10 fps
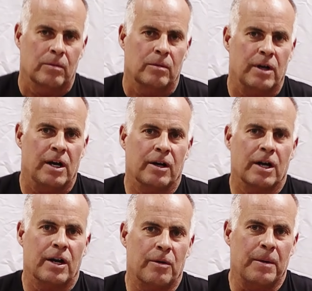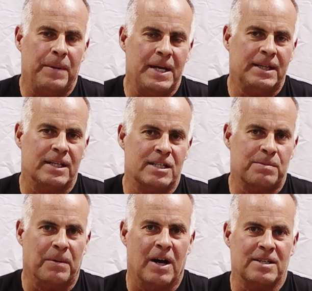We're now going to repeat
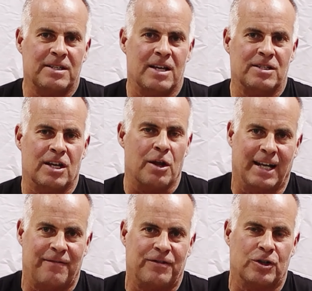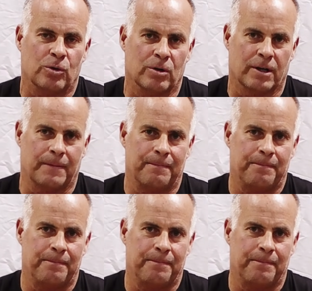this process on the left door.